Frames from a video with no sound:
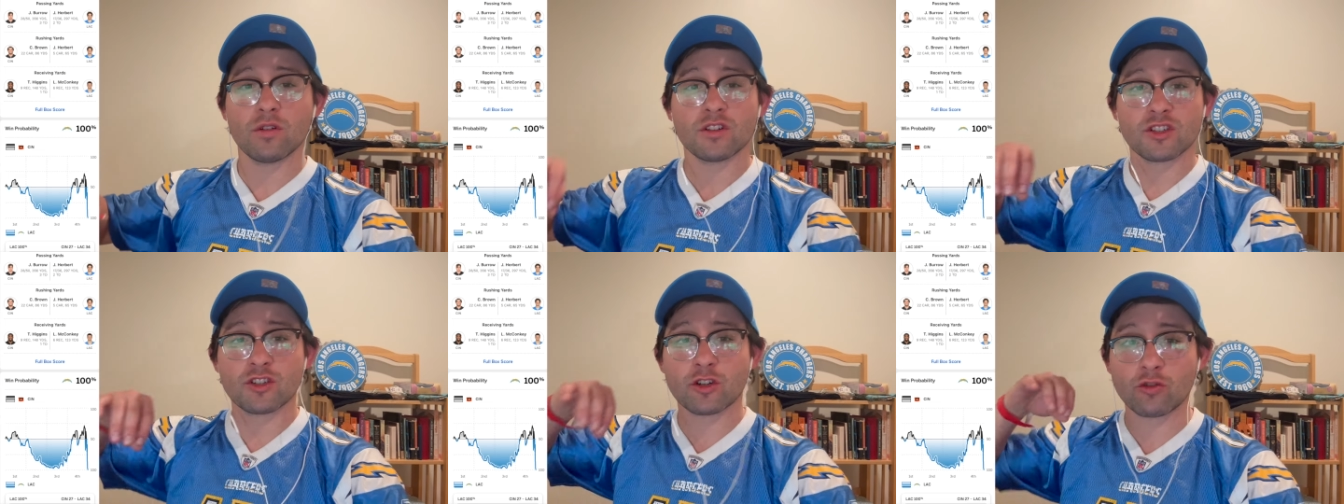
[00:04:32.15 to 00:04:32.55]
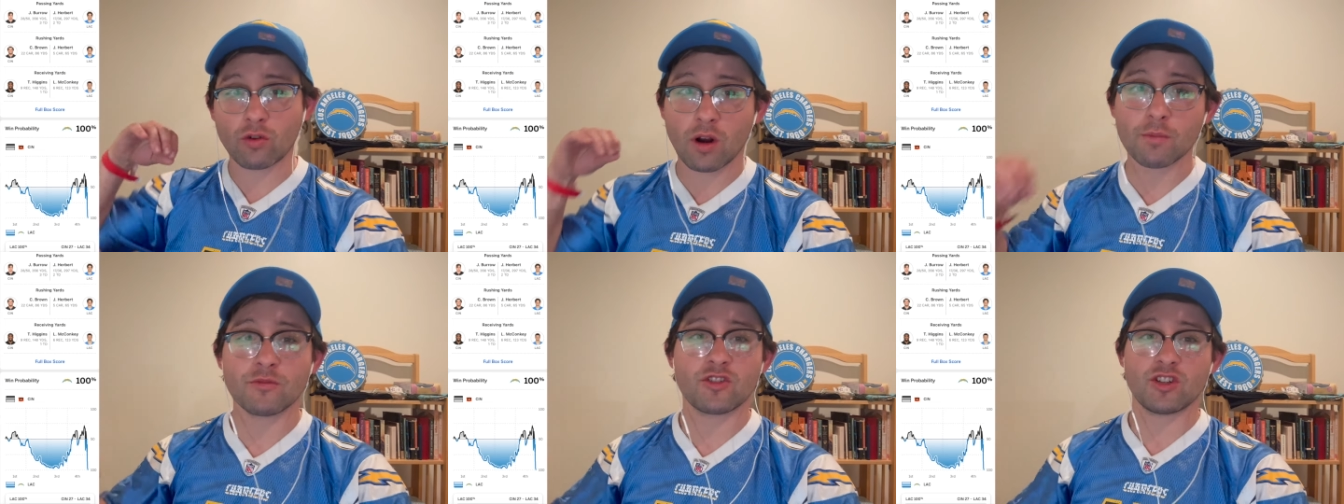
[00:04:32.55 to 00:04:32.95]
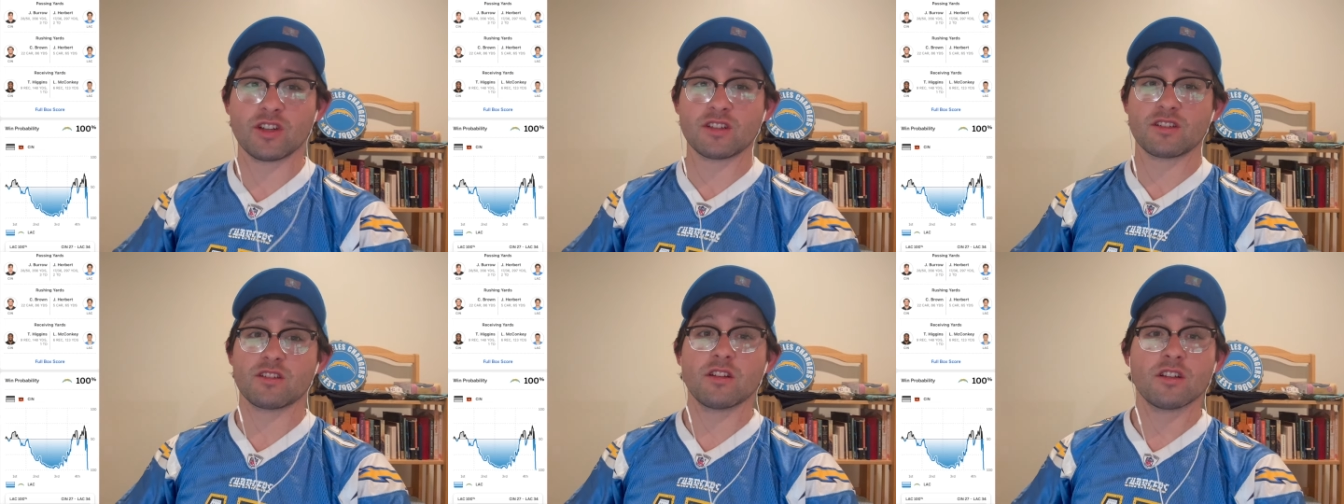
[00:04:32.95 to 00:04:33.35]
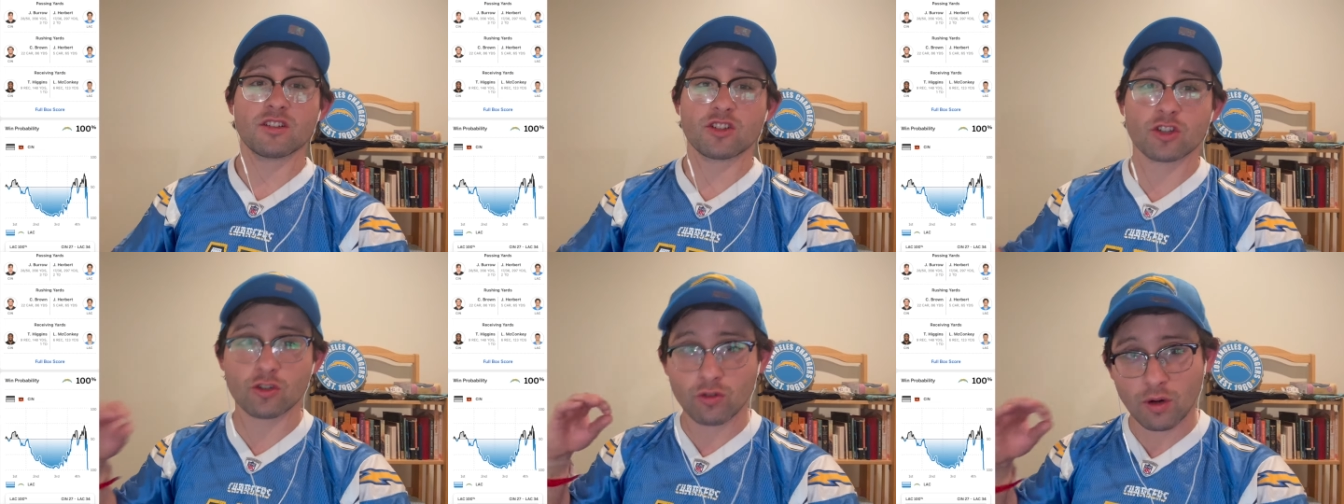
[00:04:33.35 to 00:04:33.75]

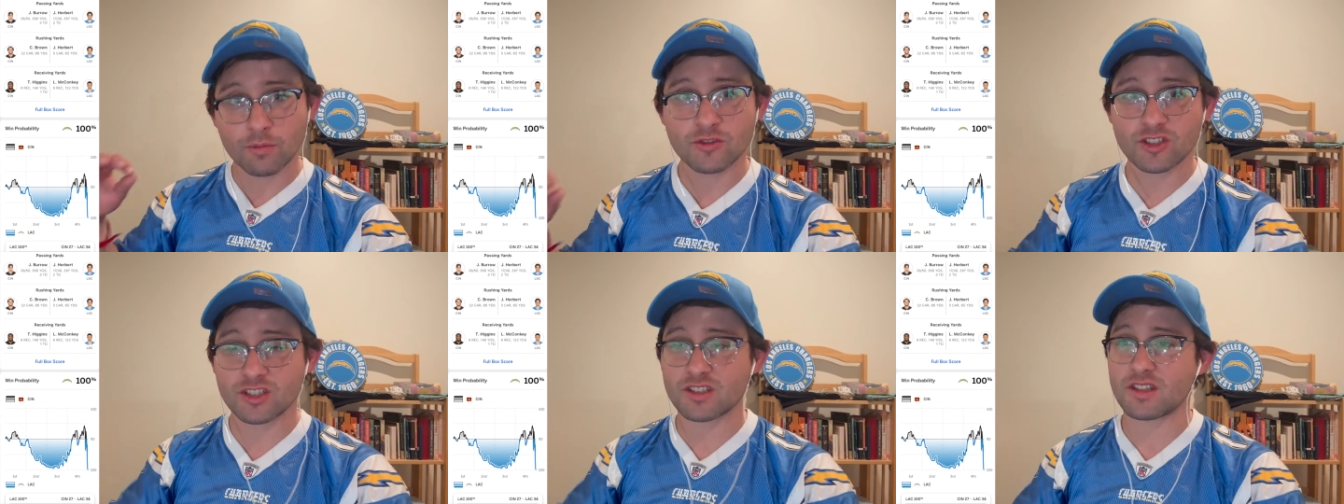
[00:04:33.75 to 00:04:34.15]
scrumptious